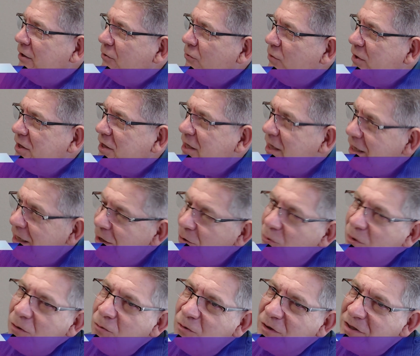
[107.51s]
When
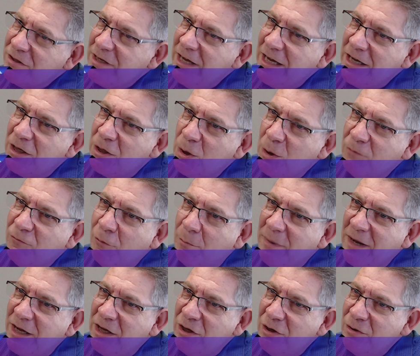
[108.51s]
Kingwood was taken over
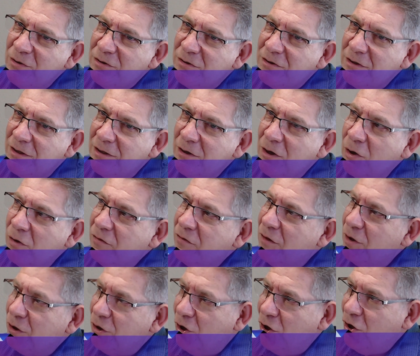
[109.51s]
by Houston,
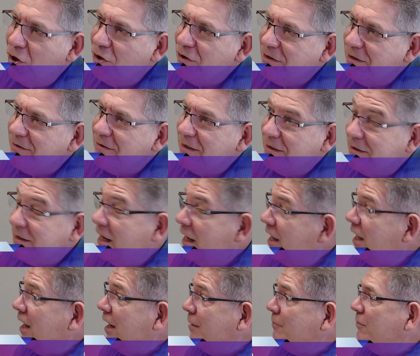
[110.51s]
the laws at the
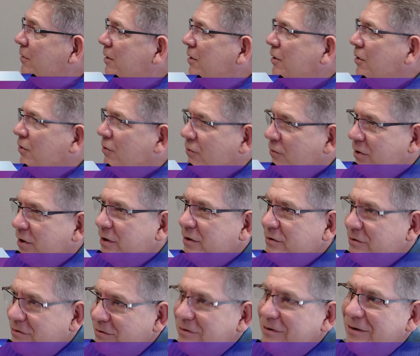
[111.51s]
time
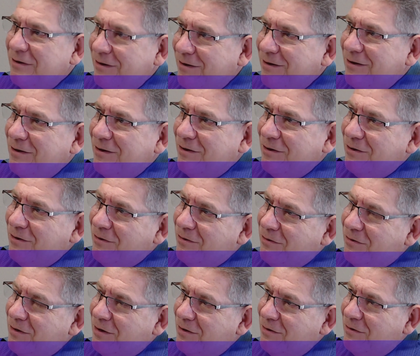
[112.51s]
was
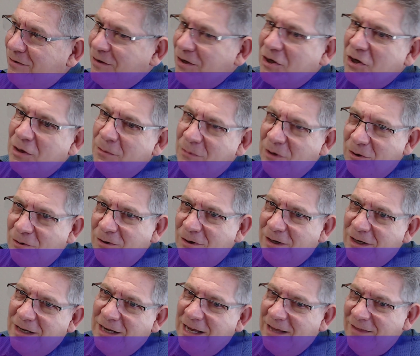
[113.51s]
the
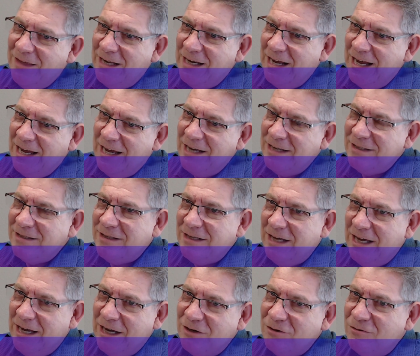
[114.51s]
community that has
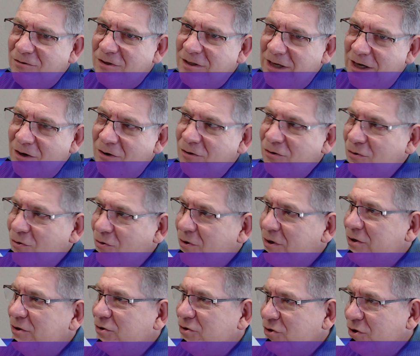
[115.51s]
the
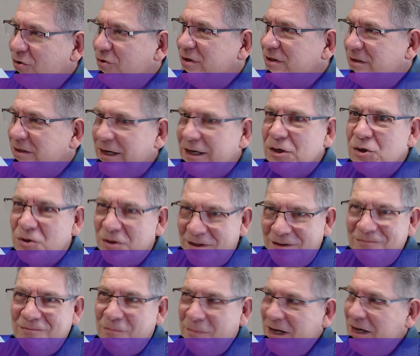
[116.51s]
extraterritorial
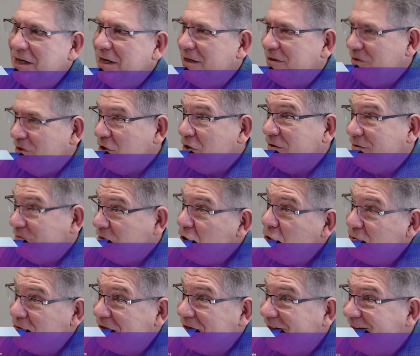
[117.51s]
jurisdiction, meaning
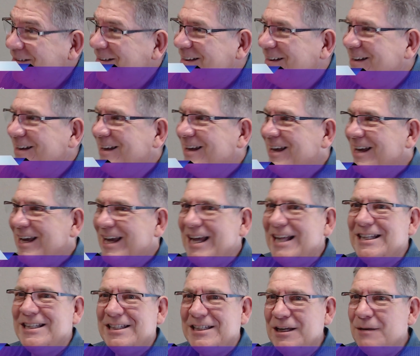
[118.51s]
Houston,
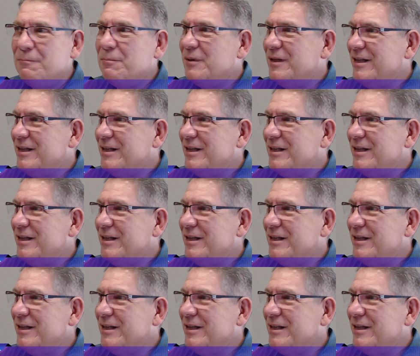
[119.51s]
can simply